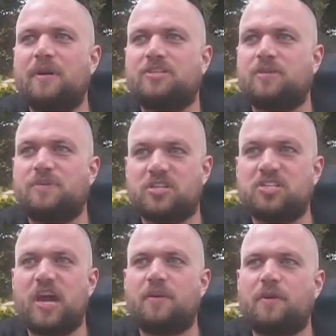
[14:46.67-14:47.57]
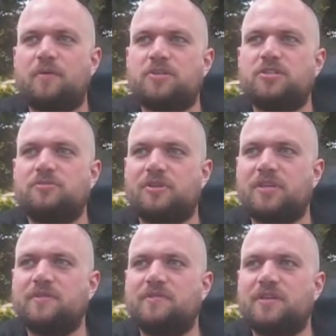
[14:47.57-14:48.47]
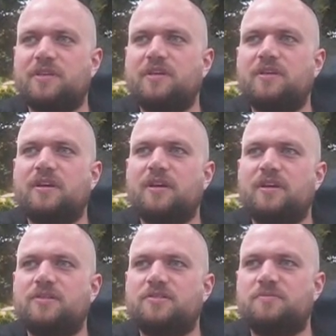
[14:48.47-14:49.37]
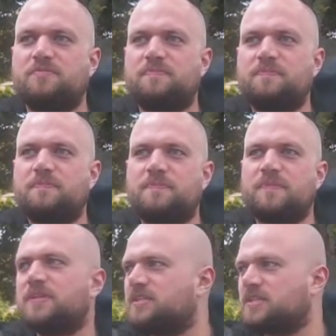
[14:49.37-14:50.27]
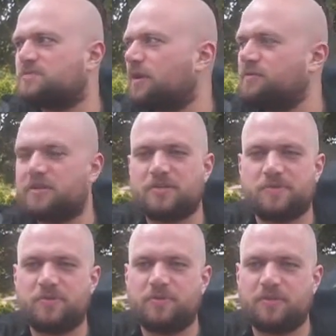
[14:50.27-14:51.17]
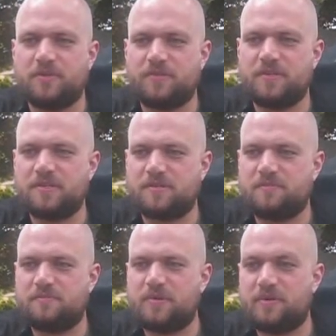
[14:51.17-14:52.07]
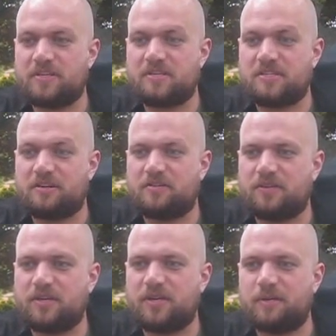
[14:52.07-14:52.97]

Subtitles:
something shattering what you believe in, you should. It's probably because what you believe in isn't maybe necessarily